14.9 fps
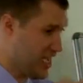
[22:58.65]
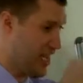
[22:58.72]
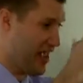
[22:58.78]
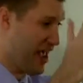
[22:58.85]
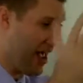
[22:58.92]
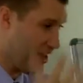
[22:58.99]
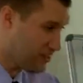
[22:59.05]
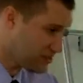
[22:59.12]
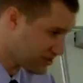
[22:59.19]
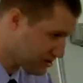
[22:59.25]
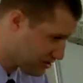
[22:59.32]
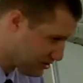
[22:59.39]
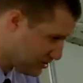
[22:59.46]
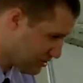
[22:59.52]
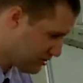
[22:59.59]

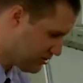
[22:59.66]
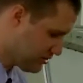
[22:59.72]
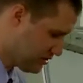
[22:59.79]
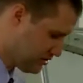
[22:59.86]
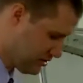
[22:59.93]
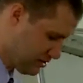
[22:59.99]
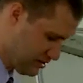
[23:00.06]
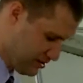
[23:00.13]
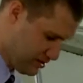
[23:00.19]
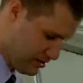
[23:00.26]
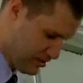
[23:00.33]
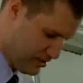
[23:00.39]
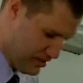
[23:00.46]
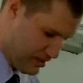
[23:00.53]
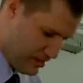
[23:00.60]
guess,
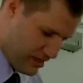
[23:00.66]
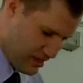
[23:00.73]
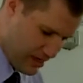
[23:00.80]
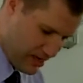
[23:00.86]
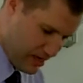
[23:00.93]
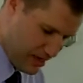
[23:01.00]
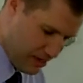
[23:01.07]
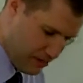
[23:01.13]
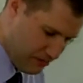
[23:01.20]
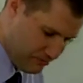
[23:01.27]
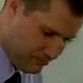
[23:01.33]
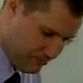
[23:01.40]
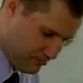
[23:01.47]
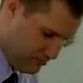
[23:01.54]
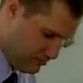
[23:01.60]

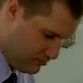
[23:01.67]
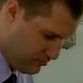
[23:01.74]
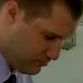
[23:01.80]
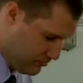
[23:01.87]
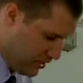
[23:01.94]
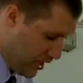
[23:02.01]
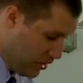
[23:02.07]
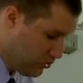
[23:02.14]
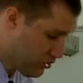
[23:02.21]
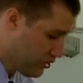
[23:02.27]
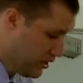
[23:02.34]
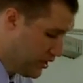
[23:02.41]
I would